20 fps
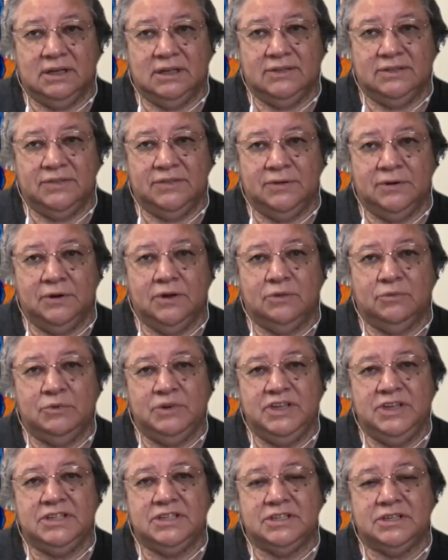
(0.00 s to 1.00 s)
thorough
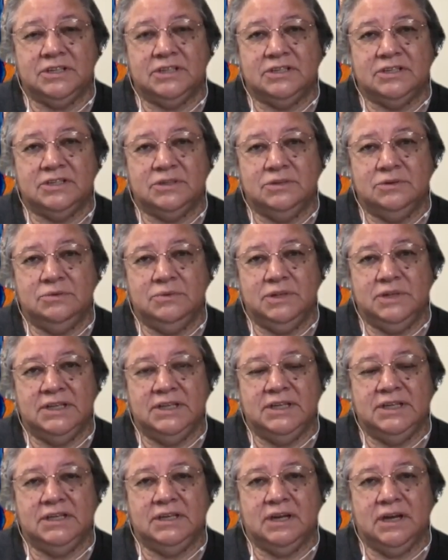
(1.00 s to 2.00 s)
research to
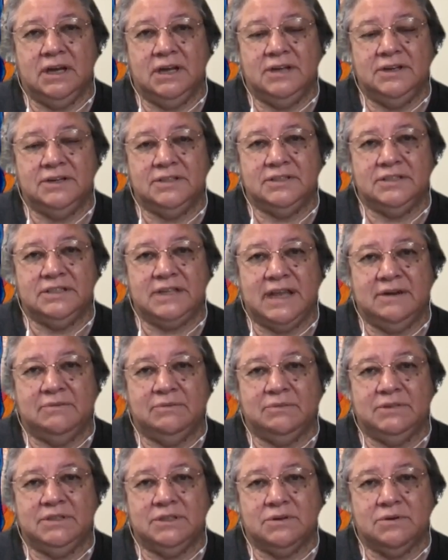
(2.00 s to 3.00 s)
really
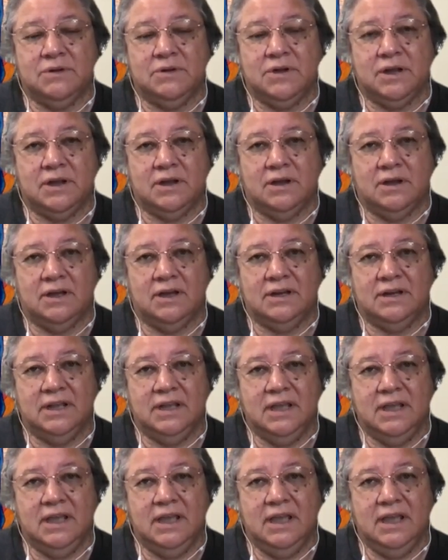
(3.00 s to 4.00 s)
understand what's going on
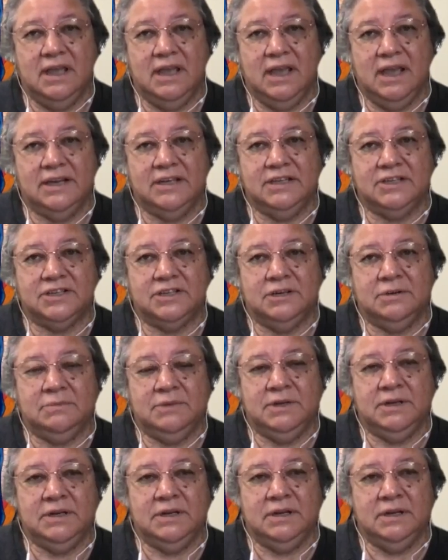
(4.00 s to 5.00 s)
and
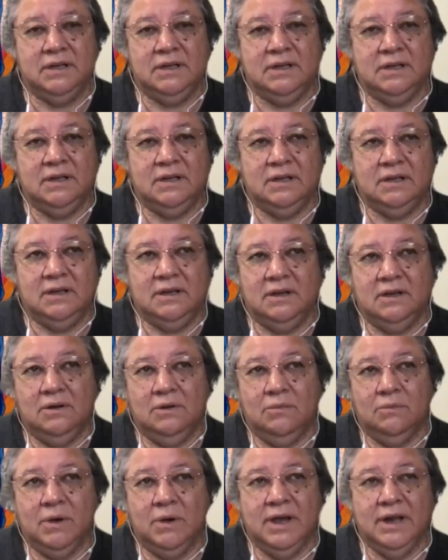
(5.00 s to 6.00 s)
determine
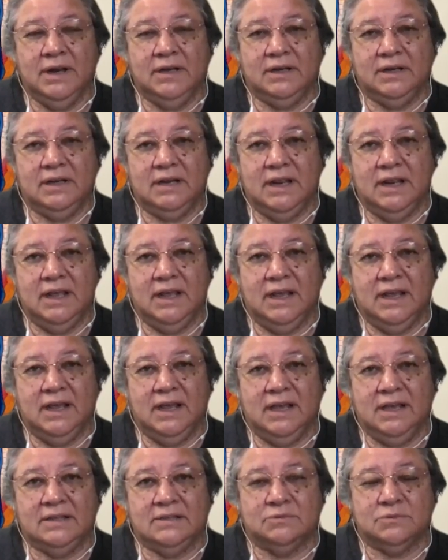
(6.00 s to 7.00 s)
what,
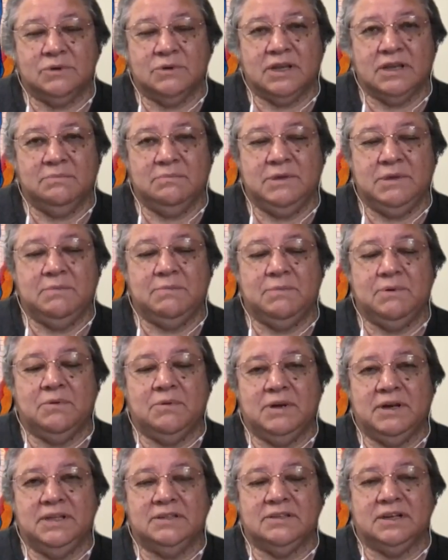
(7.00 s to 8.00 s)
as working people,
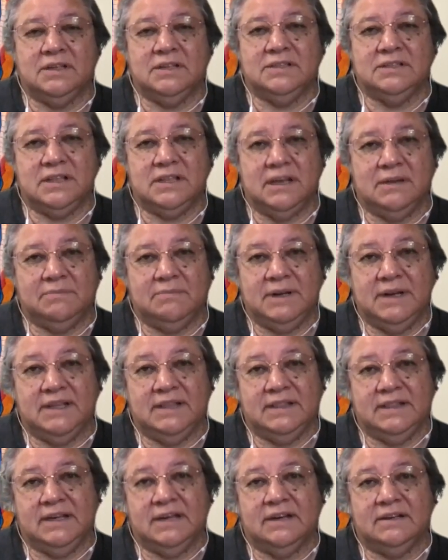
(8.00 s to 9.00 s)
what is our step? And I
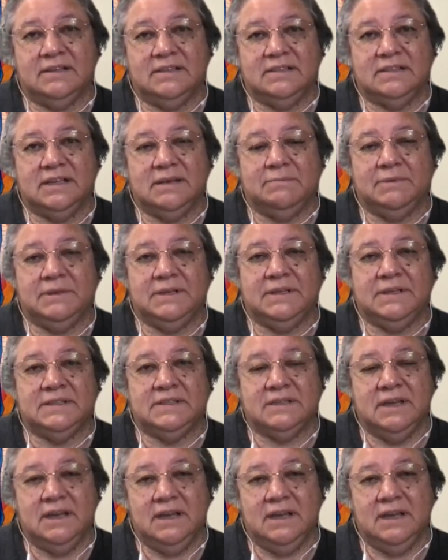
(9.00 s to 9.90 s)
think our step is